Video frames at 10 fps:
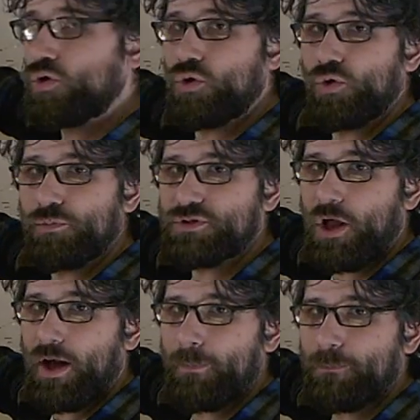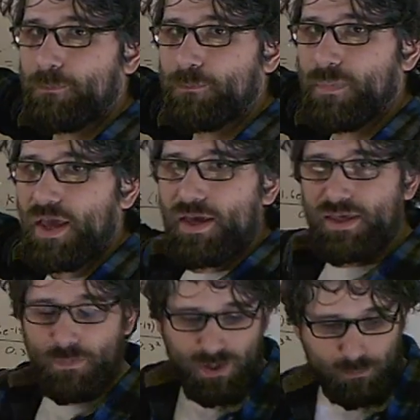Coulombs Law.
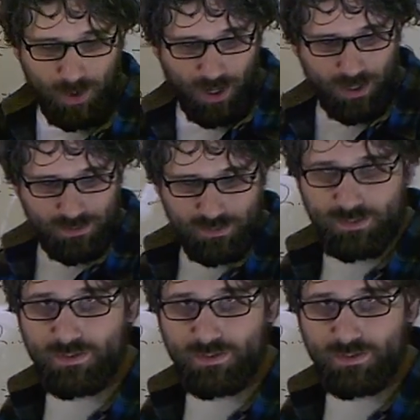Keeping in mind,